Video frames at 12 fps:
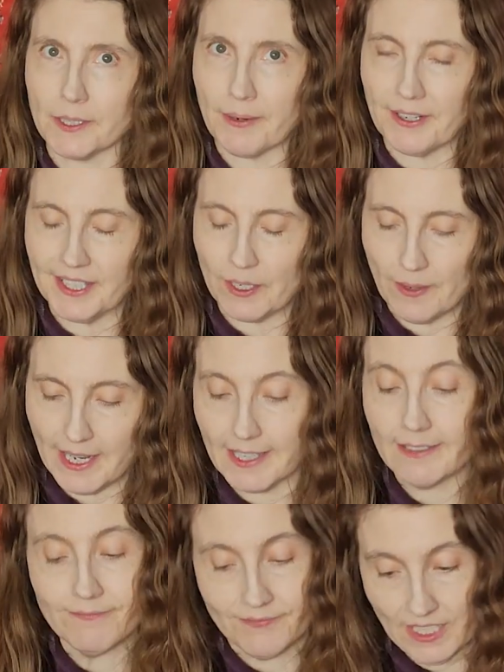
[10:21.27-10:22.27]
wearing
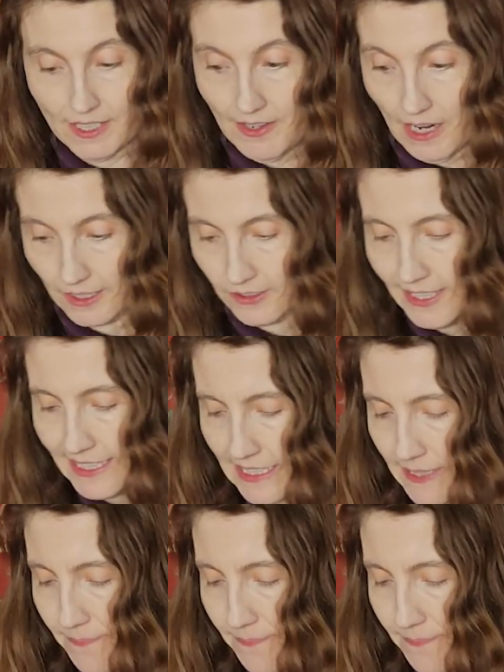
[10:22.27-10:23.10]
away. Not great.